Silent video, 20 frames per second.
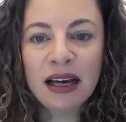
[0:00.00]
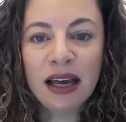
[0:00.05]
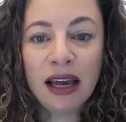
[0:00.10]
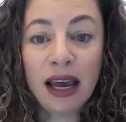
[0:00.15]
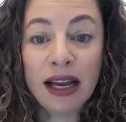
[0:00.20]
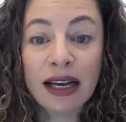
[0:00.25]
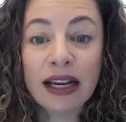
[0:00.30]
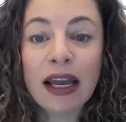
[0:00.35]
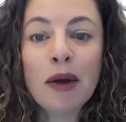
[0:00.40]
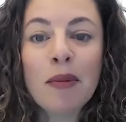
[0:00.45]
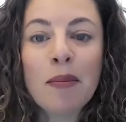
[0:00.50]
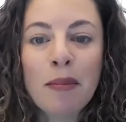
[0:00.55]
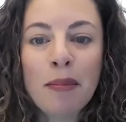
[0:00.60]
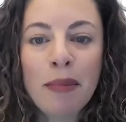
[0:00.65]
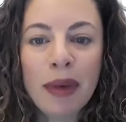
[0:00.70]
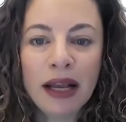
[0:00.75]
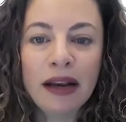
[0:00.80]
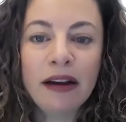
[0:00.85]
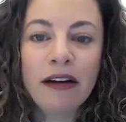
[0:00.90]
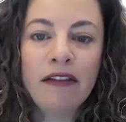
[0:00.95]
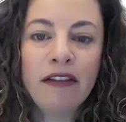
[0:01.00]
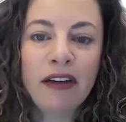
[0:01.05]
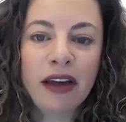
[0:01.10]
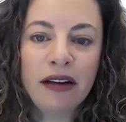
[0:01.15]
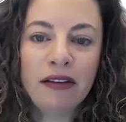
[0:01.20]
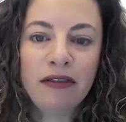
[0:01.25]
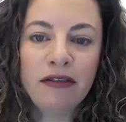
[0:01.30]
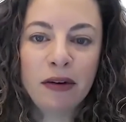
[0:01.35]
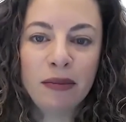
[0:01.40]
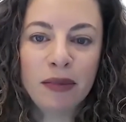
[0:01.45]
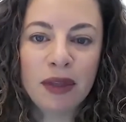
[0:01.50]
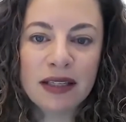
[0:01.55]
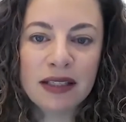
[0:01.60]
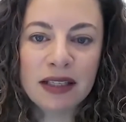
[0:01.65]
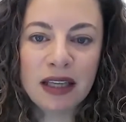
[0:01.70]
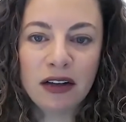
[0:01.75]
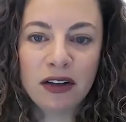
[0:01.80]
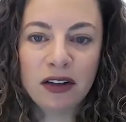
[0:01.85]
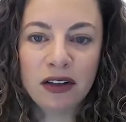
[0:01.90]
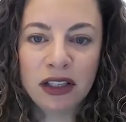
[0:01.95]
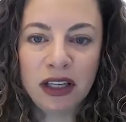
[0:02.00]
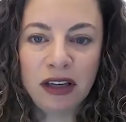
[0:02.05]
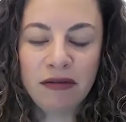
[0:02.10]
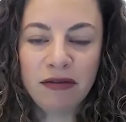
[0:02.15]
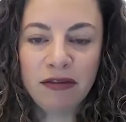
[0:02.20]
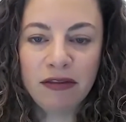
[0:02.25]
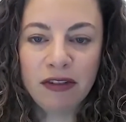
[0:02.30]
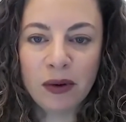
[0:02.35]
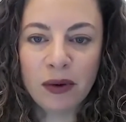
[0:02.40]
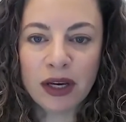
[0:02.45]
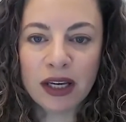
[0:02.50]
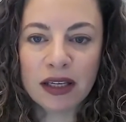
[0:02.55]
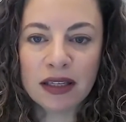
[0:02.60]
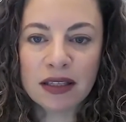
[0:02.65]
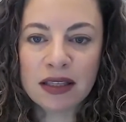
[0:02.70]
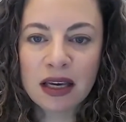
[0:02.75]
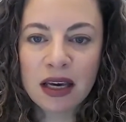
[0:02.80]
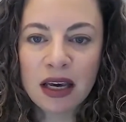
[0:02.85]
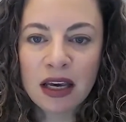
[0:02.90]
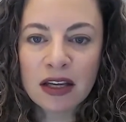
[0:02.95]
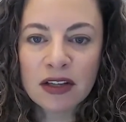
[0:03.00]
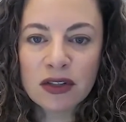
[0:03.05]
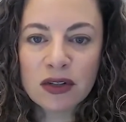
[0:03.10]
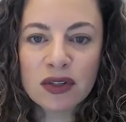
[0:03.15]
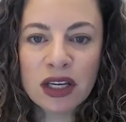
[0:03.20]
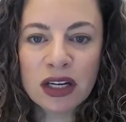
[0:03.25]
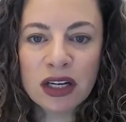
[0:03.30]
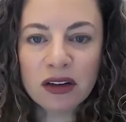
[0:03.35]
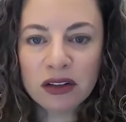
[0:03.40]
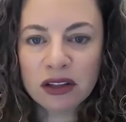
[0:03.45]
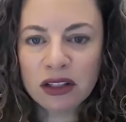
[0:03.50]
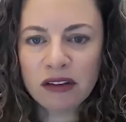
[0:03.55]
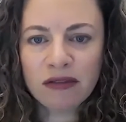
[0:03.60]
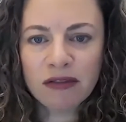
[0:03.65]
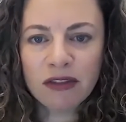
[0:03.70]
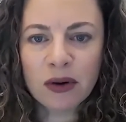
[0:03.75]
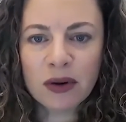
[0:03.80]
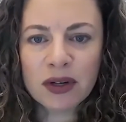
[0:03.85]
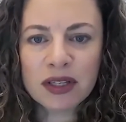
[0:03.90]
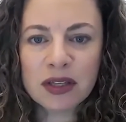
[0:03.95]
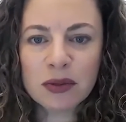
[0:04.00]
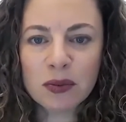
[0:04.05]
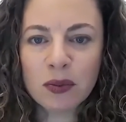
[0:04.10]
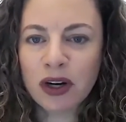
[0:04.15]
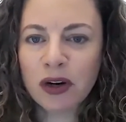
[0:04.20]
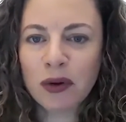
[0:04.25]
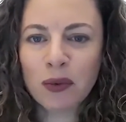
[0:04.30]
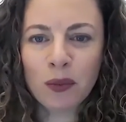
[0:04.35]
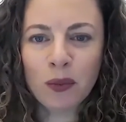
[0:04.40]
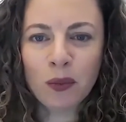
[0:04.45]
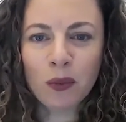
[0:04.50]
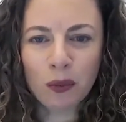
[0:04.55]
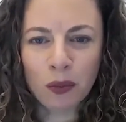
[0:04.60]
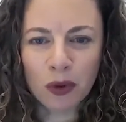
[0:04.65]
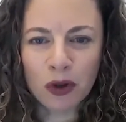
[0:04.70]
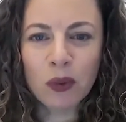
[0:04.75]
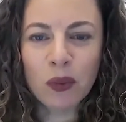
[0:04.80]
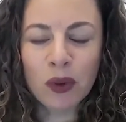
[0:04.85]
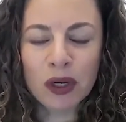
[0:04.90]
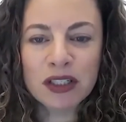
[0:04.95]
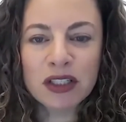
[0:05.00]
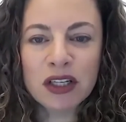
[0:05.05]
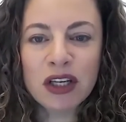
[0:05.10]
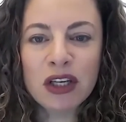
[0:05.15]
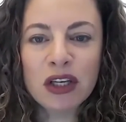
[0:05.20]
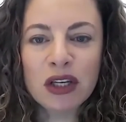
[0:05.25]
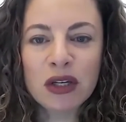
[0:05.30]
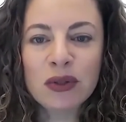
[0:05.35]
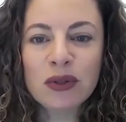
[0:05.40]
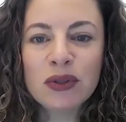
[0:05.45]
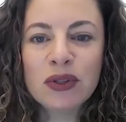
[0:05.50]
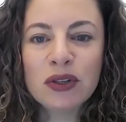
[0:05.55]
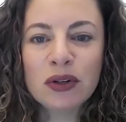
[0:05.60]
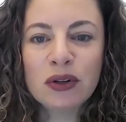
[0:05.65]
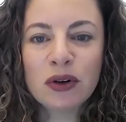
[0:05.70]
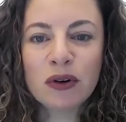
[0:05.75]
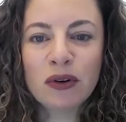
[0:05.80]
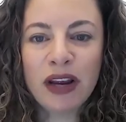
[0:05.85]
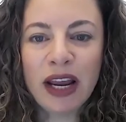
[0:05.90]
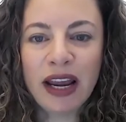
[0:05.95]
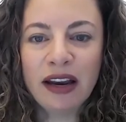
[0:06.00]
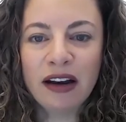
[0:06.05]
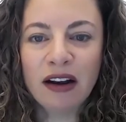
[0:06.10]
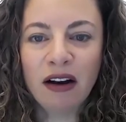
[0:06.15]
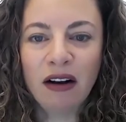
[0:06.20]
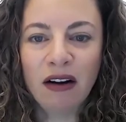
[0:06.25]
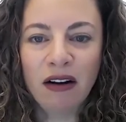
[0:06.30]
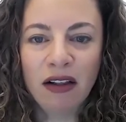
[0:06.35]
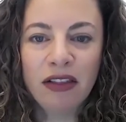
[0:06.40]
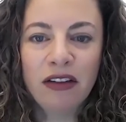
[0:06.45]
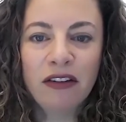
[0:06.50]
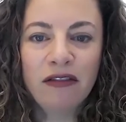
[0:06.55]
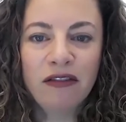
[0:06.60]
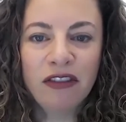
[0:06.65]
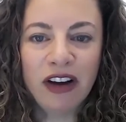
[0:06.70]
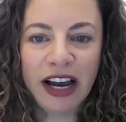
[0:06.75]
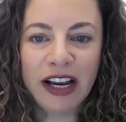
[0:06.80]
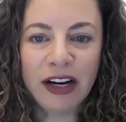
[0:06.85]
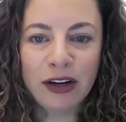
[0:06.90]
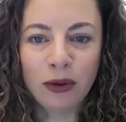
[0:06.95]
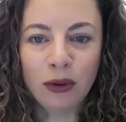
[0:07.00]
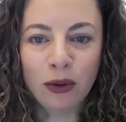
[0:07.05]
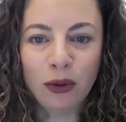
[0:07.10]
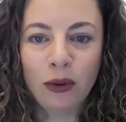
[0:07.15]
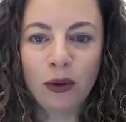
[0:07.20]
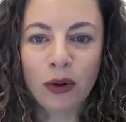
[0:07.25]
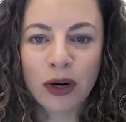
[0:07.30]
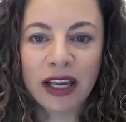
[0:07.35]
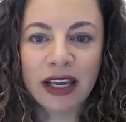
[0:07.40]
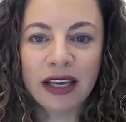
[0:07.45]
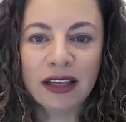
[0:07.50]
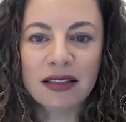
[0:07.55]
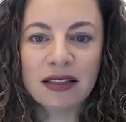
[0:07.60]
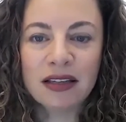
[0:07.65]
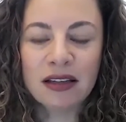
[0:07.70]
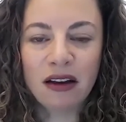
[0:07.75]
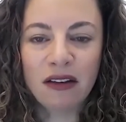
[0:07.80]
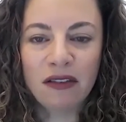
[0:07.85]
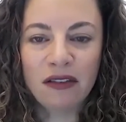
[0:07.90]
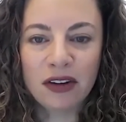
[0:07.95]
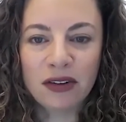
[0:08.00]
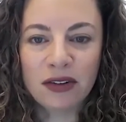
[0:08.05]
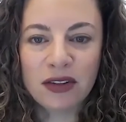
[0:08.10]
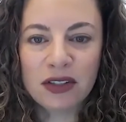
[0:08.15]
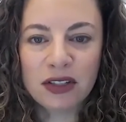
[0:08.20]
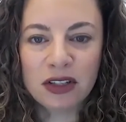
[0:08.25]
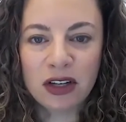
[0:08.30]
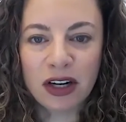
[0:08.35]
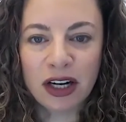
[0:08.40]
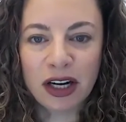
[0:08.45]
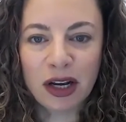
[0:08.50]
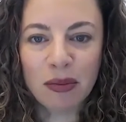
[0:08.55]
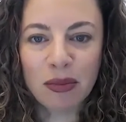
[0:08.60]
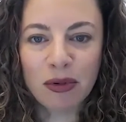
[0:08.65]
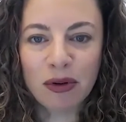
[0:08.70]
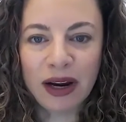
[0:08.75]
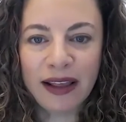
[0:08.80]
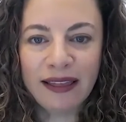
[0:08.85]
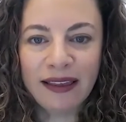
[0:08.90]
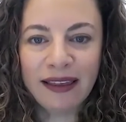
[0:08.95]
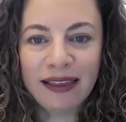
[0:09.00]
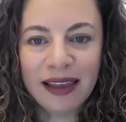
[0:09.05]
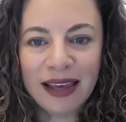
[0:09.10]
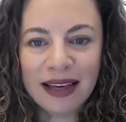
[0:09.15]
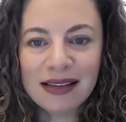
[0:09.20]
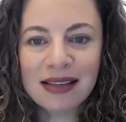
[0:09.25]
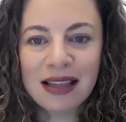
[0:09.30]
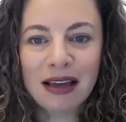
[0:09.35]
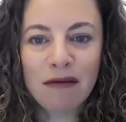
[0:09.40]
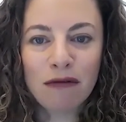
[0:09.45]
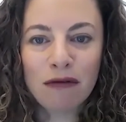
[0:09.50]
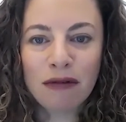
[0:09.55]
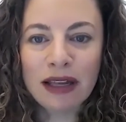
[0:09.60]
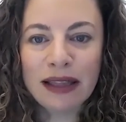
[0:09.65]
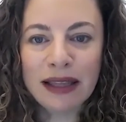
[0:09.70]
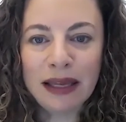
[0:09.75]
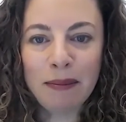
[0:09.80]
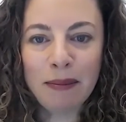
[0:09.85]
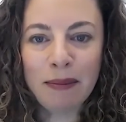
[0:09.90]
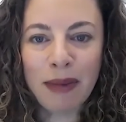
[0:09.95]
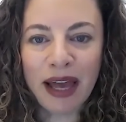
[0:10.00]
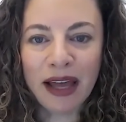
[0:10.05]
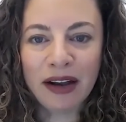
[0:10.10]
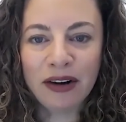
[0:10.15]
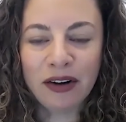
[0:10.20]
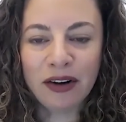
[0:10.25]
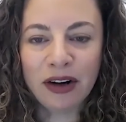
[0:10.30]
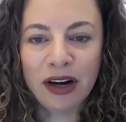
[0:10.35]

and can benefit from the single deep focus. So single deep focus is one you want to use to create all the vital organs of your startup, right? The things that really matter,